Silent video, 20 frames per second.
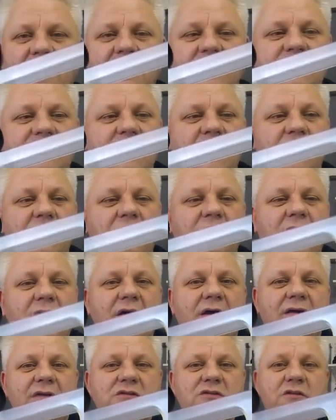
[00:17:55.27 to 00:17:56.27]

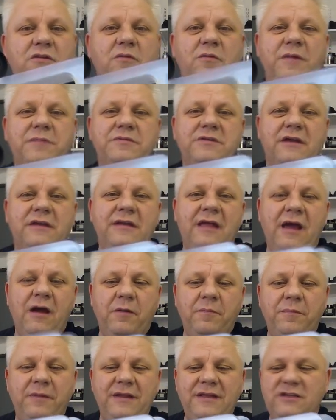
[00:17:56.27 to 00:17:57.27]
So it's on the website now.
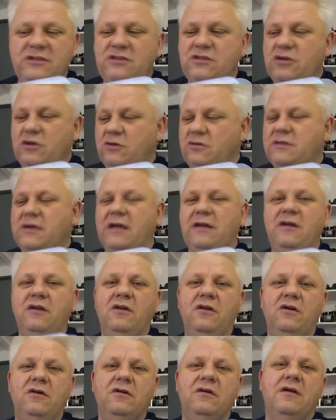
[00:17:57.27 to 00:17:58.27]
Please do take a
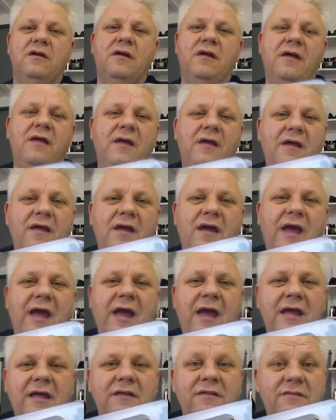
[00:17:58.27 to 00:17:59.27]
look,
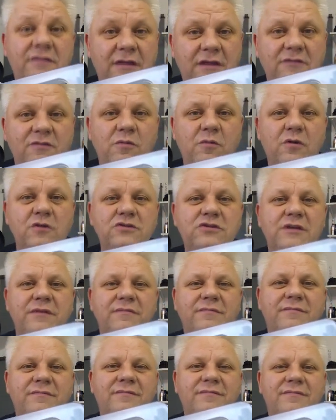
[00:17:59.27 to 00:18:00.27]
and thanks for watching.